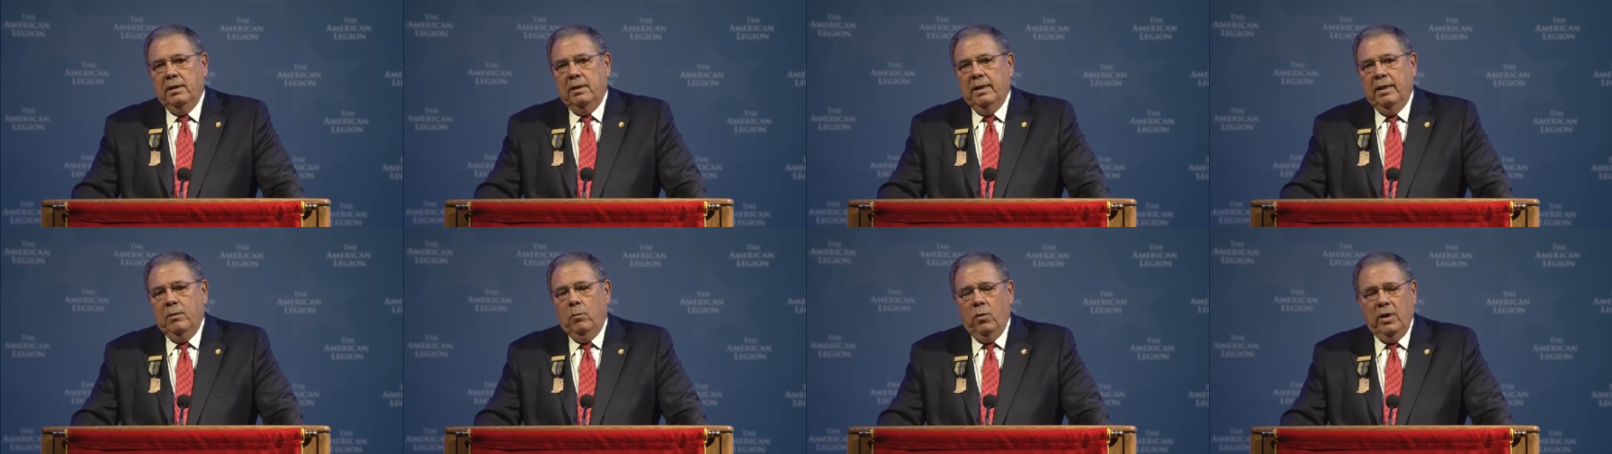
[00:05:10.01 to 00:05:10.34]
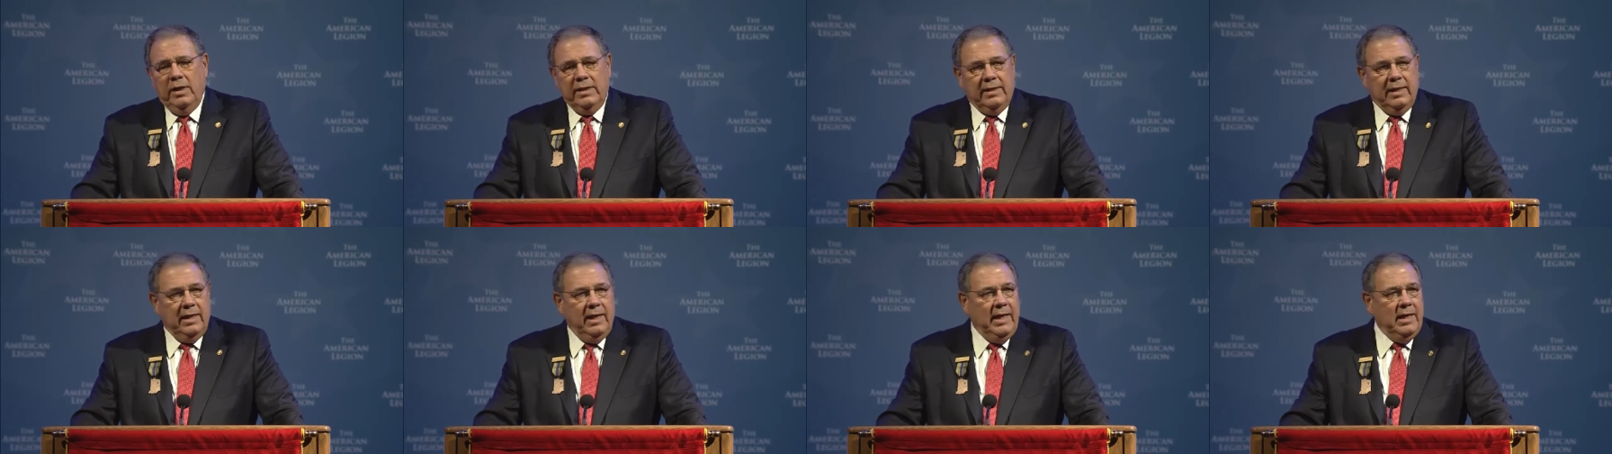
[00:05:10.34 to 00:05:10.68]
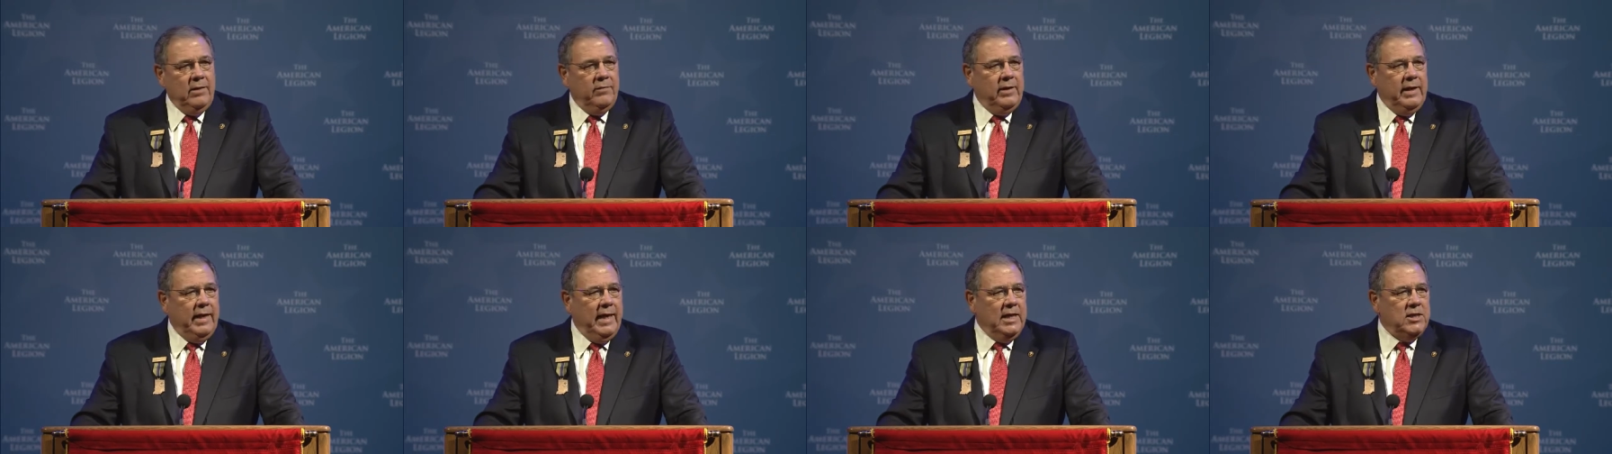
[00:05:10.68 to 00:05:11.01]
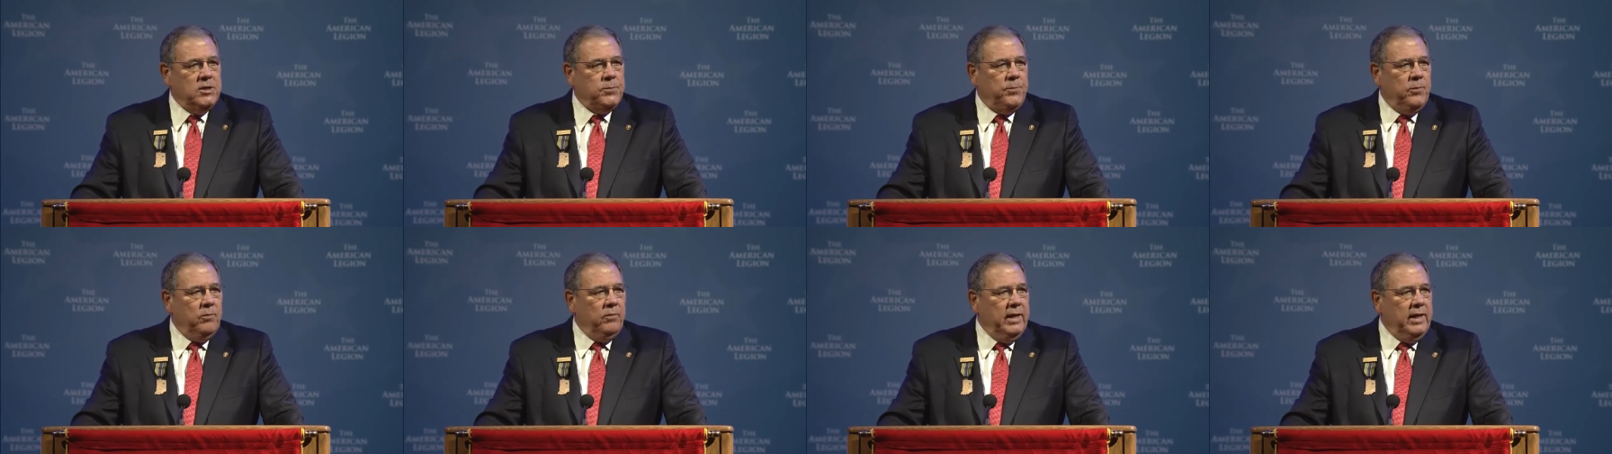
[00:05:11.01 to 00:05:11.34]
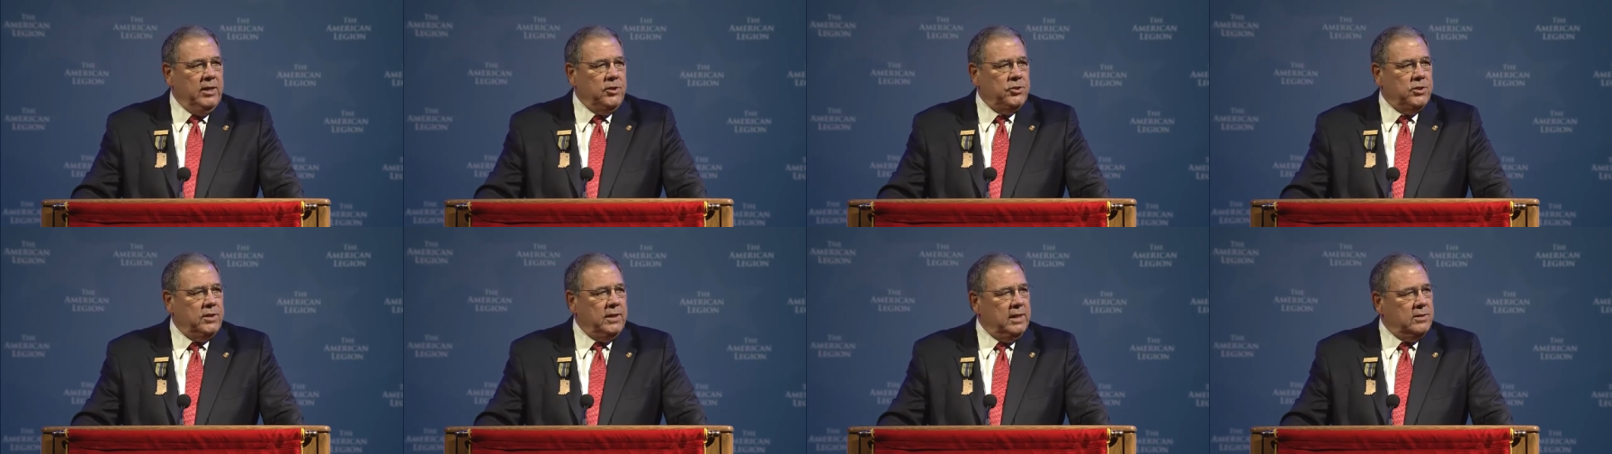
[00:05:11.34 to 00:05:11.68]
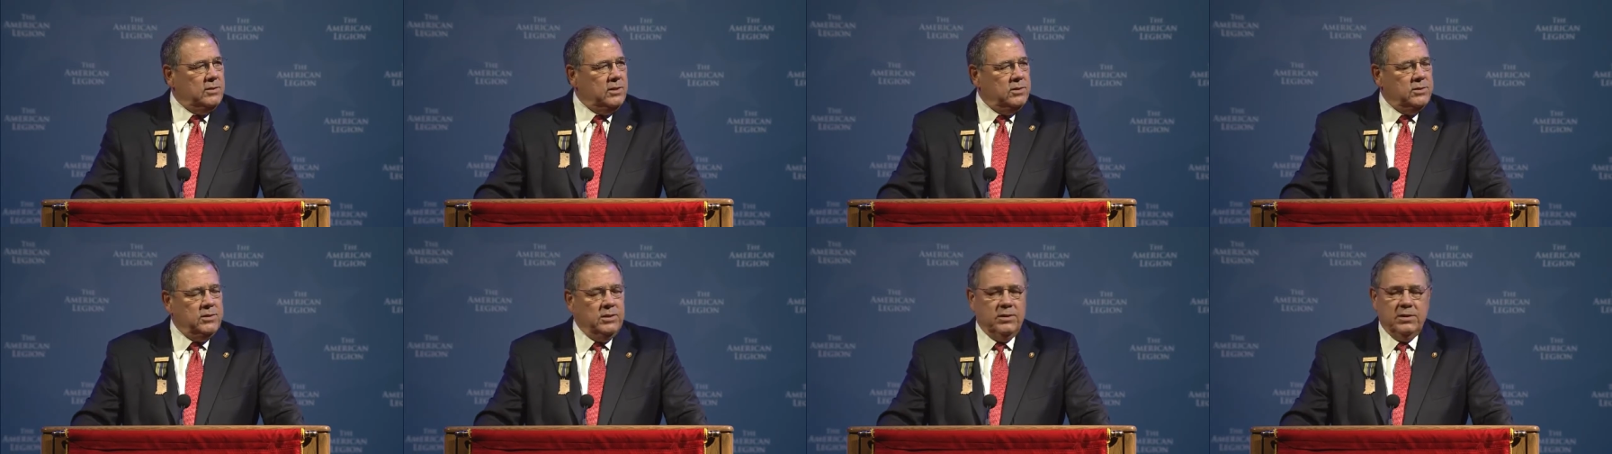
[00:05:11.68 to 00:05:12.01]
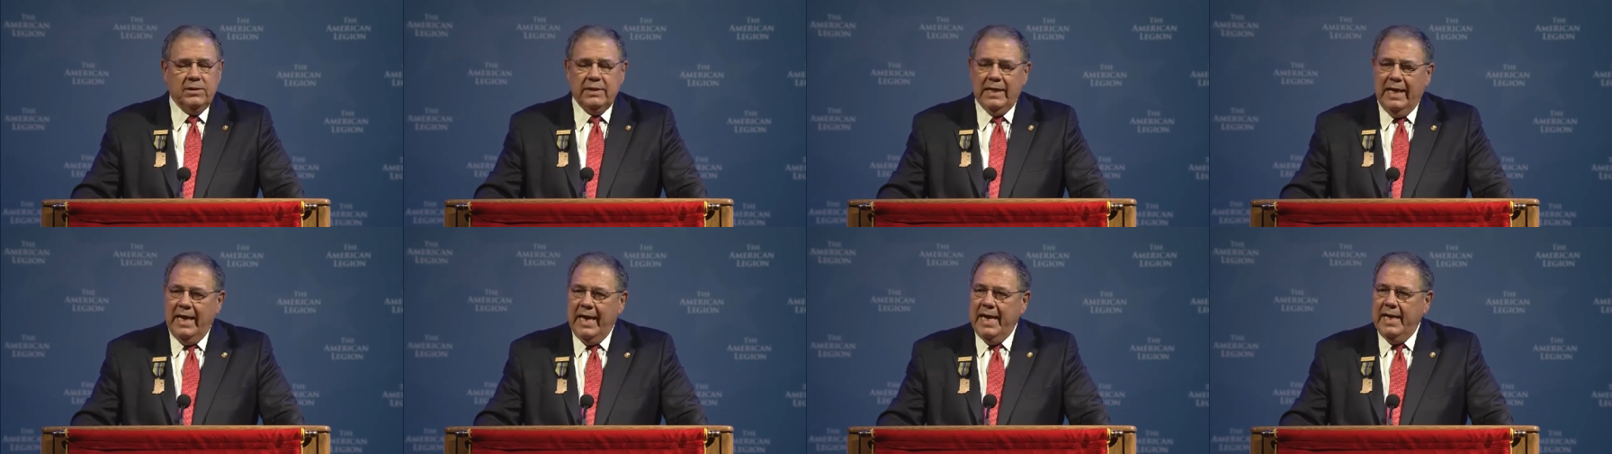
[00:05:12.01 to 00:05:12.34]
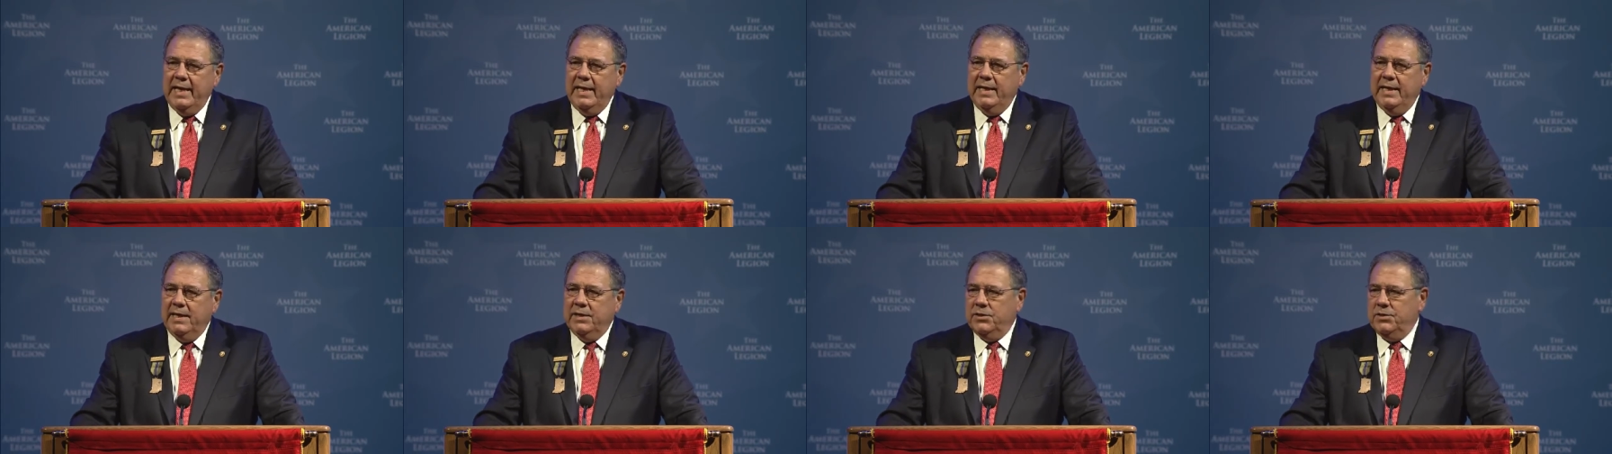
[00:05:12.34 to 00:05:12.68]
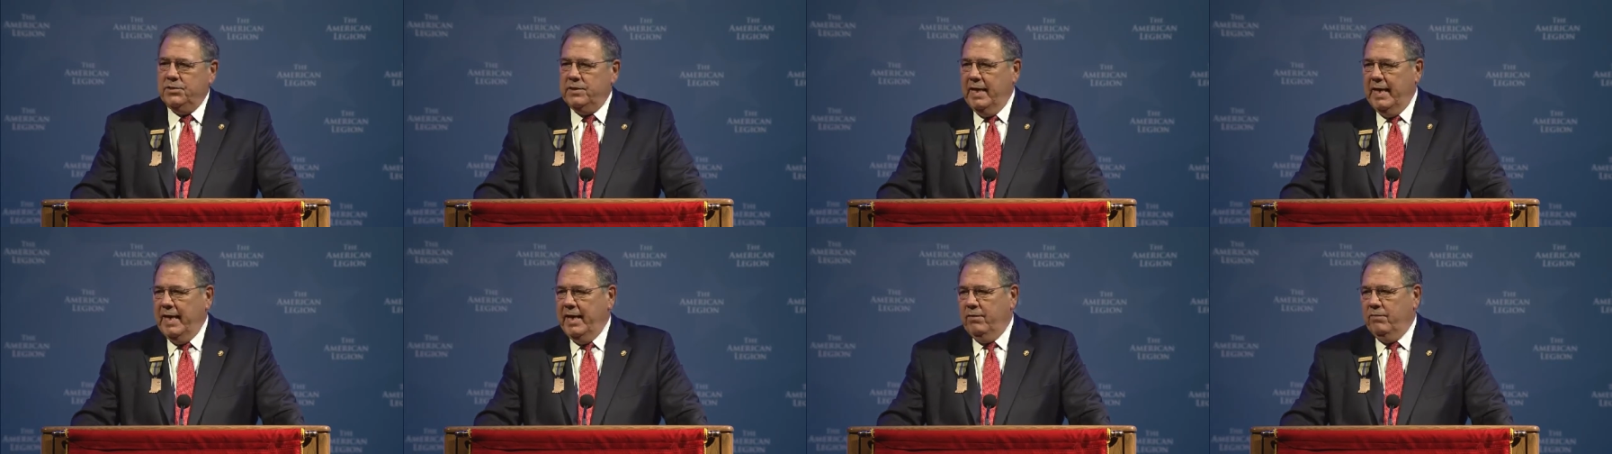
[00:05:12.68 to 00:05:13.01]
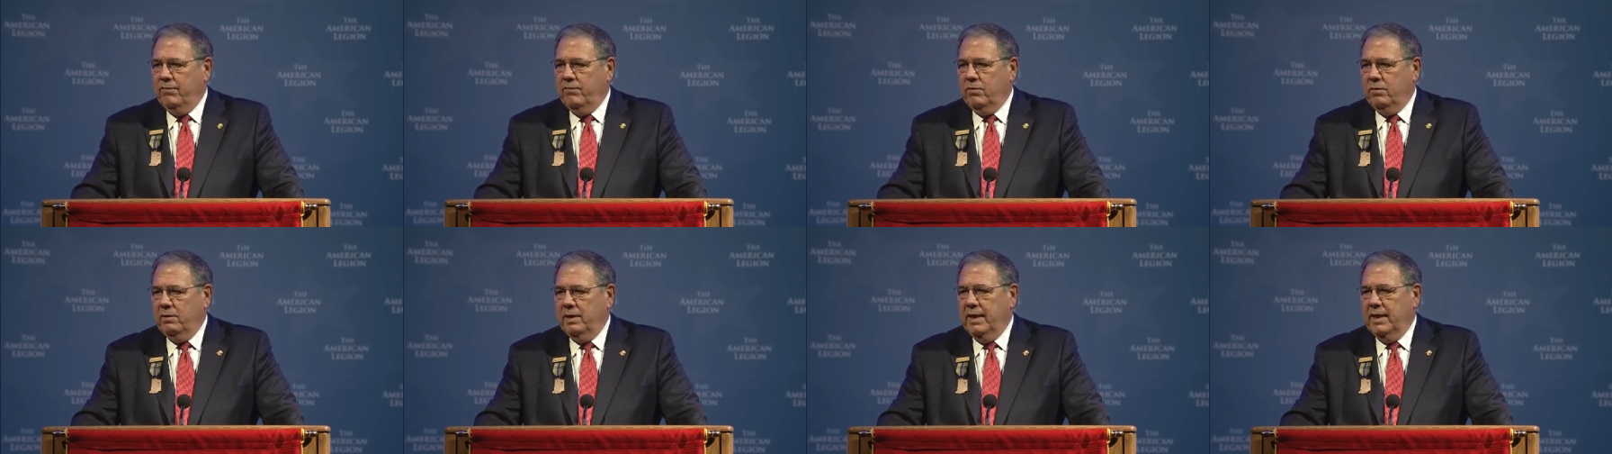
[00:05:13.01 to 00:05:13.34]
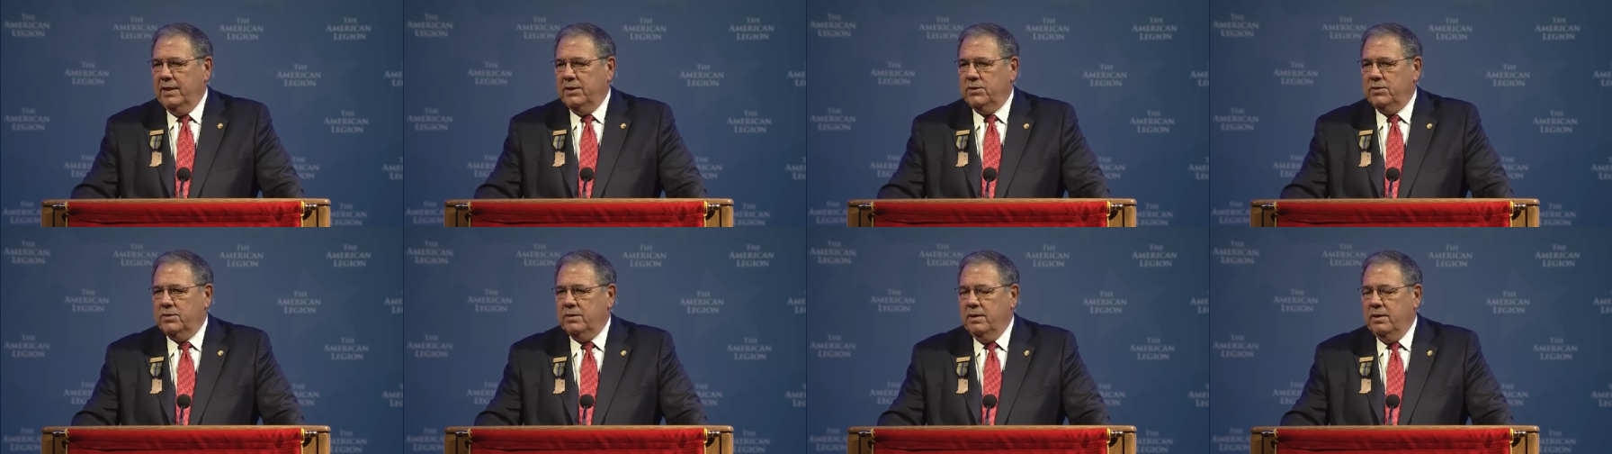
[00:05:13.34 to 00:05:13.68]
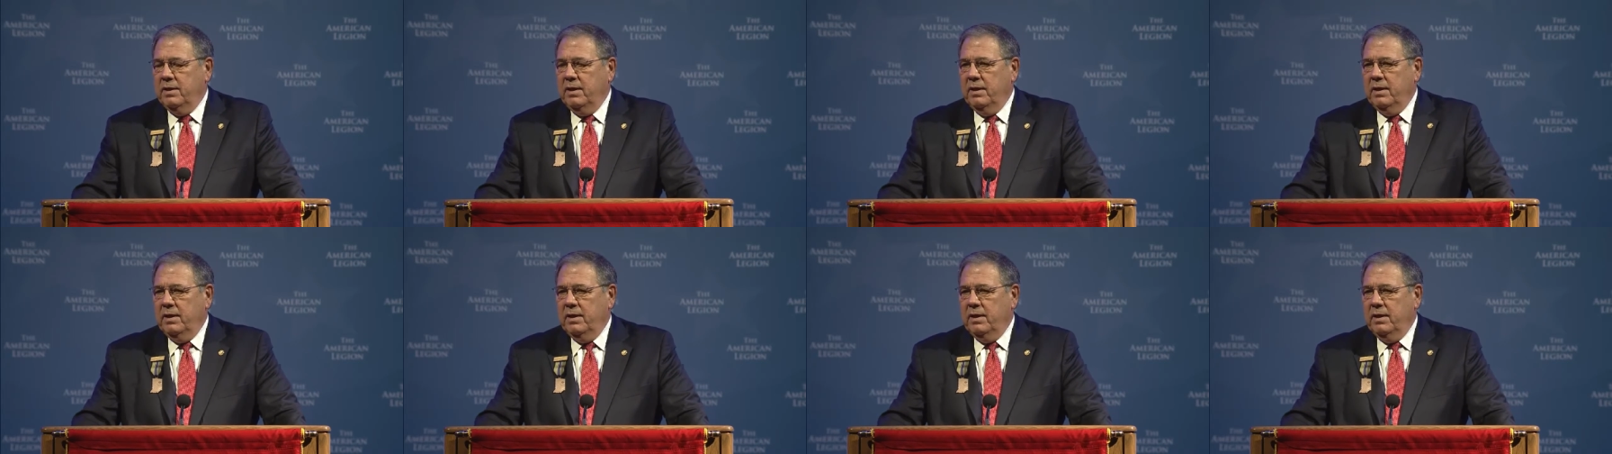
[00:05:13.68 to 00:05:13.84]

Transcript: Now, what kind of an aspiration as a society is that for us?